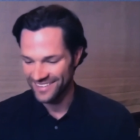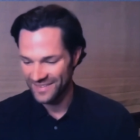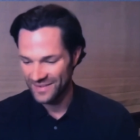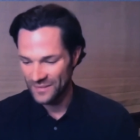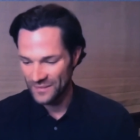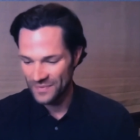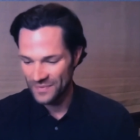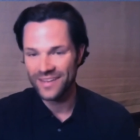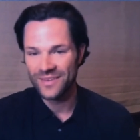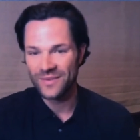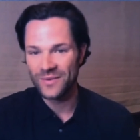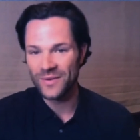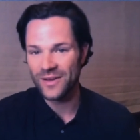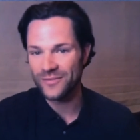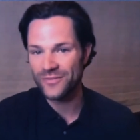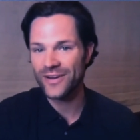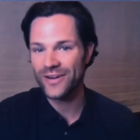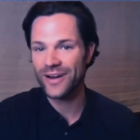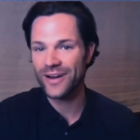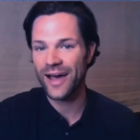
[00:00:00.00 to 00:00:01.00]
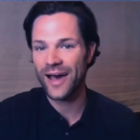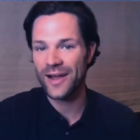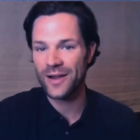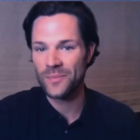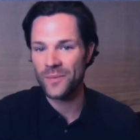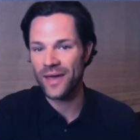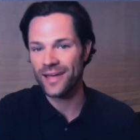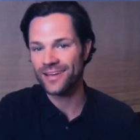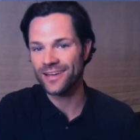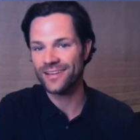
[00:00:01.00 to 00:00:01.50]
we figured out how to make
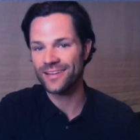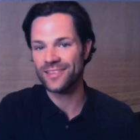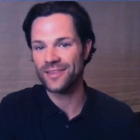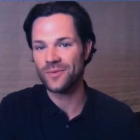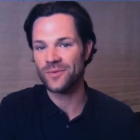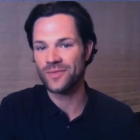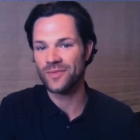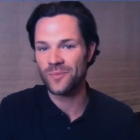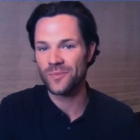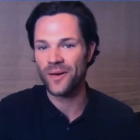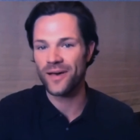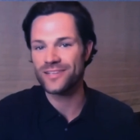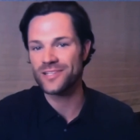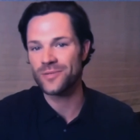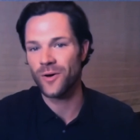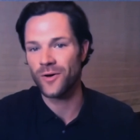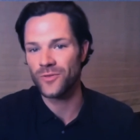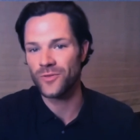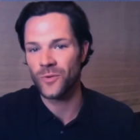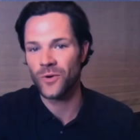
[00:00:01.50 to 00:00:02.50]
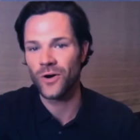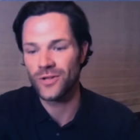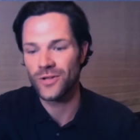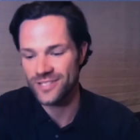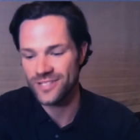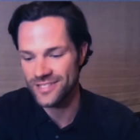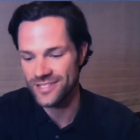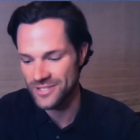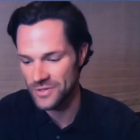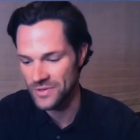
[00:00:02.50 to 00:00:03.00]
the best of both worlds. And
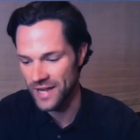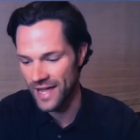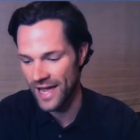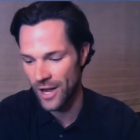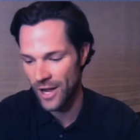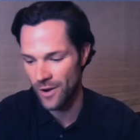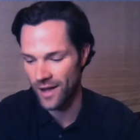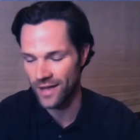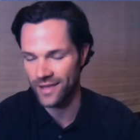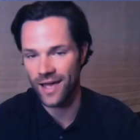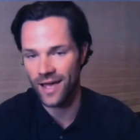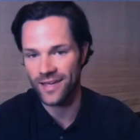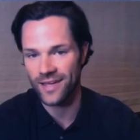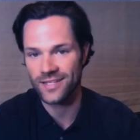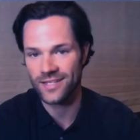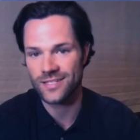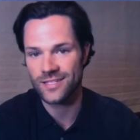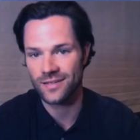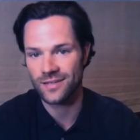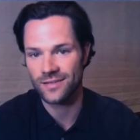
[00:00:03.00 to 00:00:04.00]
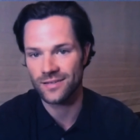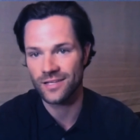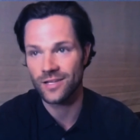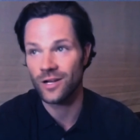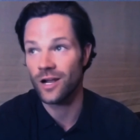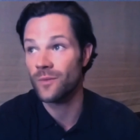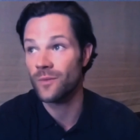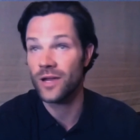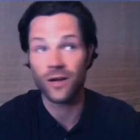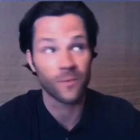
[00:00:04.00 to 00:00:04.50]
so now I get to, I'm
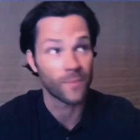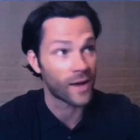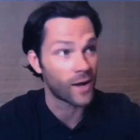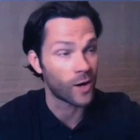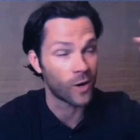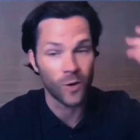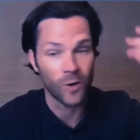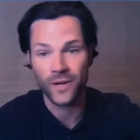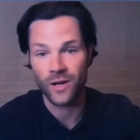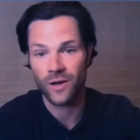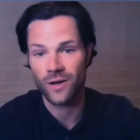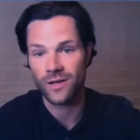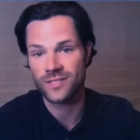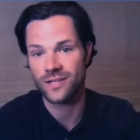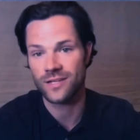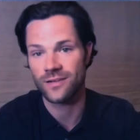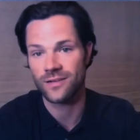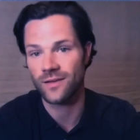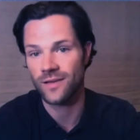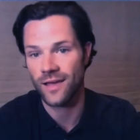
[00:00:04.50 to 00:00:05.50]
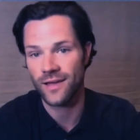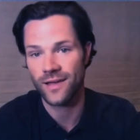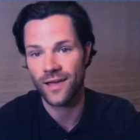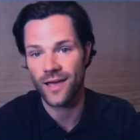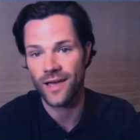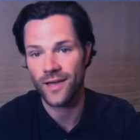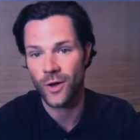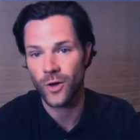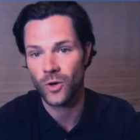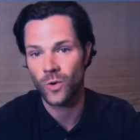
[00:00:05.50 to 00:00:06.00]
here in my home in Austin. I go
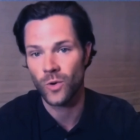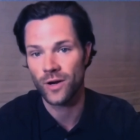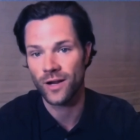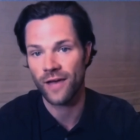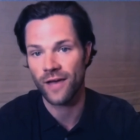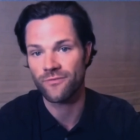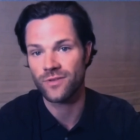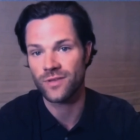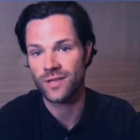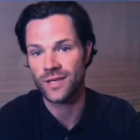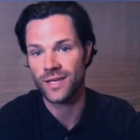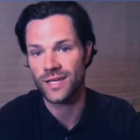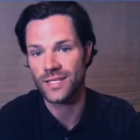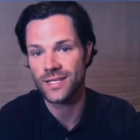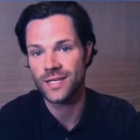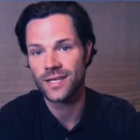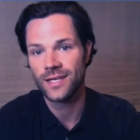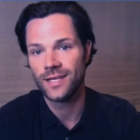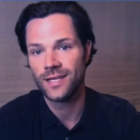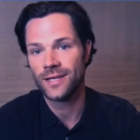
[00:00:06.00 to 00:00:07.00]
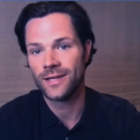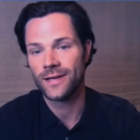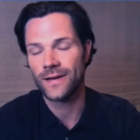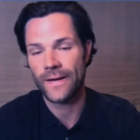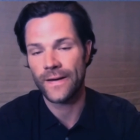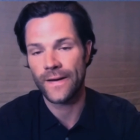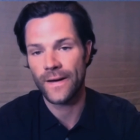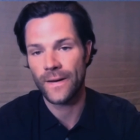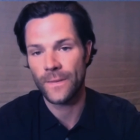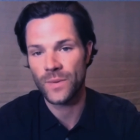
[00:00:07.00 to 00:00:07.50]
to work after this.
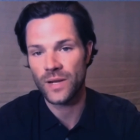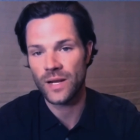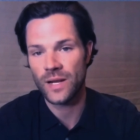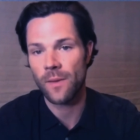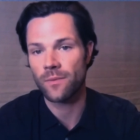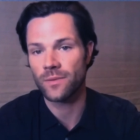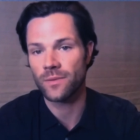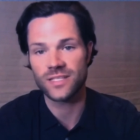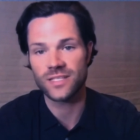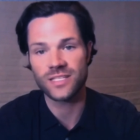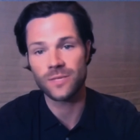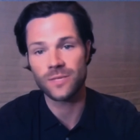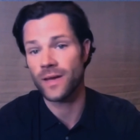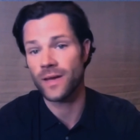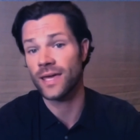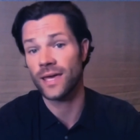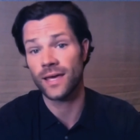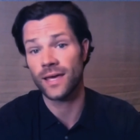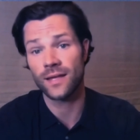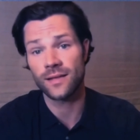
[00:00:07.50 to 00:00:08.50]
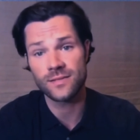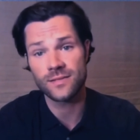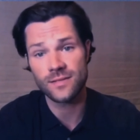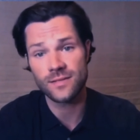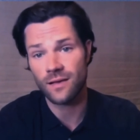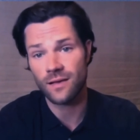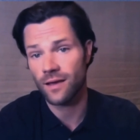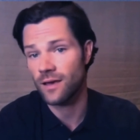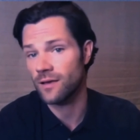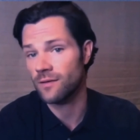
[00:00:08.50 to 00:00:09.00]
But I'm able to see my kids
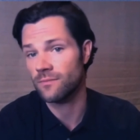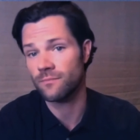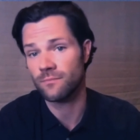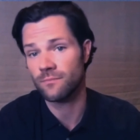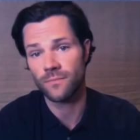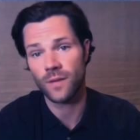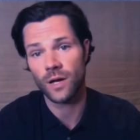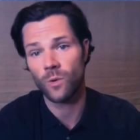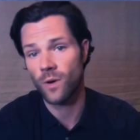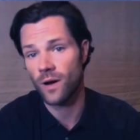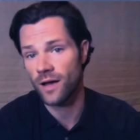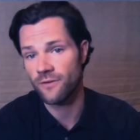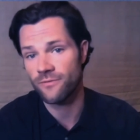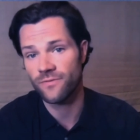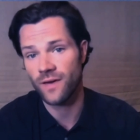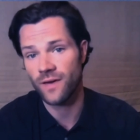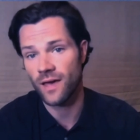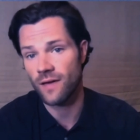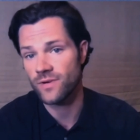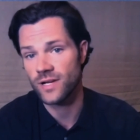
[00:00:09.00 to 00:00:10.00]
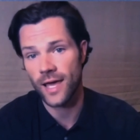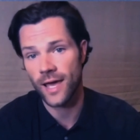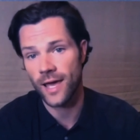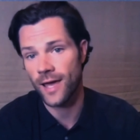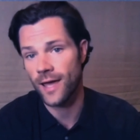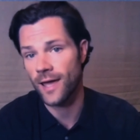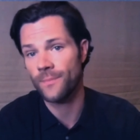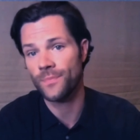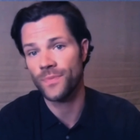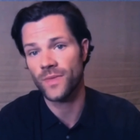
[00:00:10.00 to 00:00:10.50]
and my wife every day
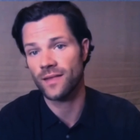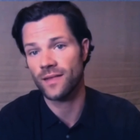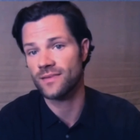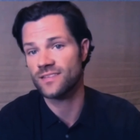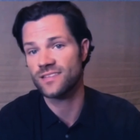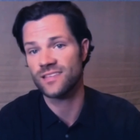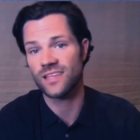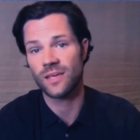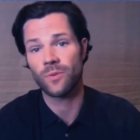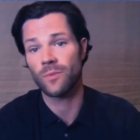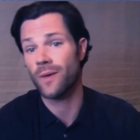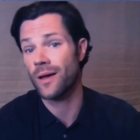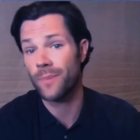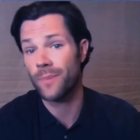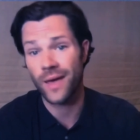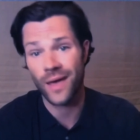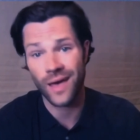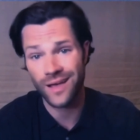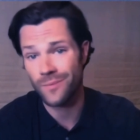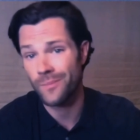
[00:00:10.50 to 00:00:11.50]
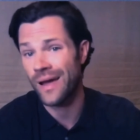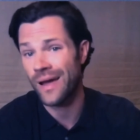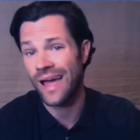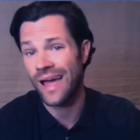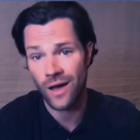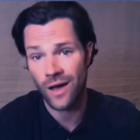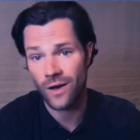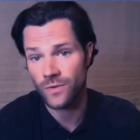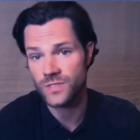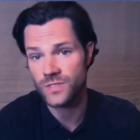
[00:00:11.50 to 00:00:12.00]
and sleep in my bed in my
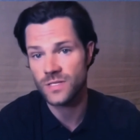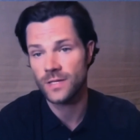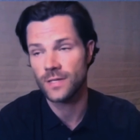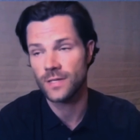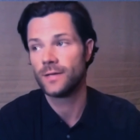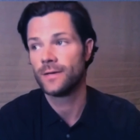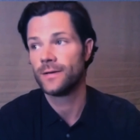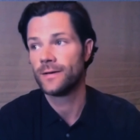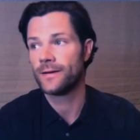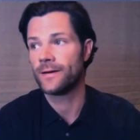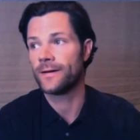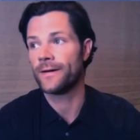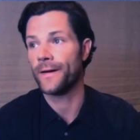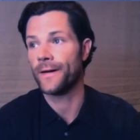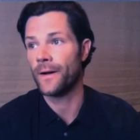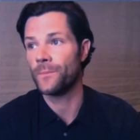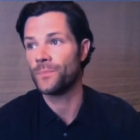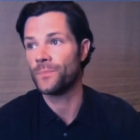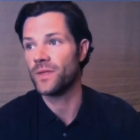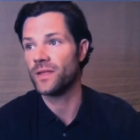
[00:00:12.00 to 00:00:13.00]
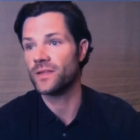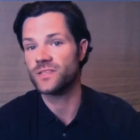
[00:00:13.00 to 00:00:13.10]
house. And so